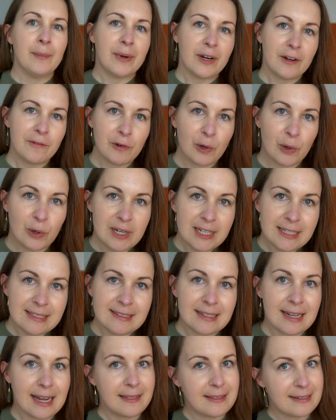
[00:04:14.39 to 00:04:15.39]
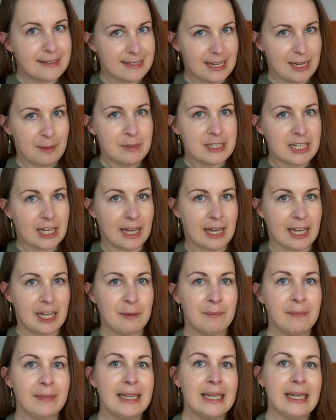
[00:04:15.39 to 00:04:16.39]
But of course, at the same
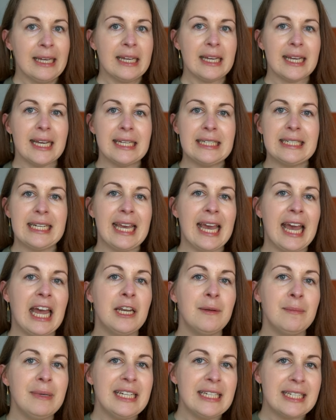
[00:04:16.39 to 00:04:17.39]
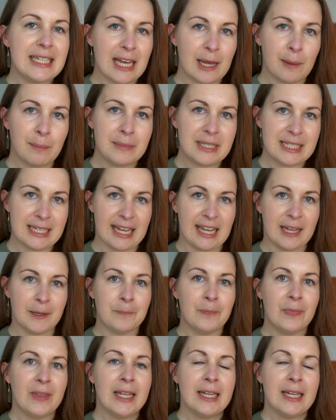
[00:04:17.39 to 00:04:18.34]
time, it can be tempting,